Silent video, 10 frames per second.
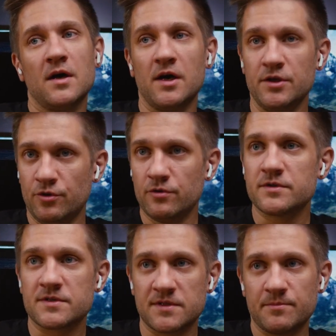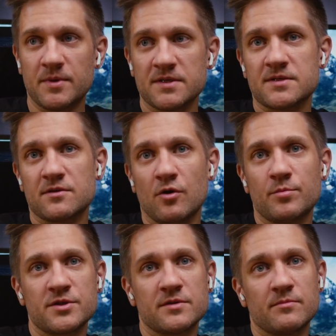I know it's the best
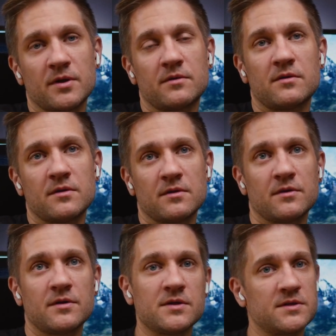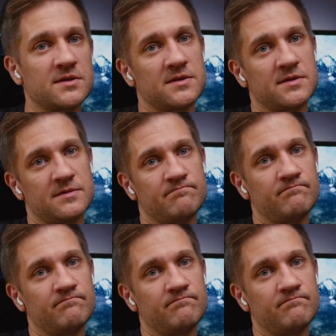option, but it's,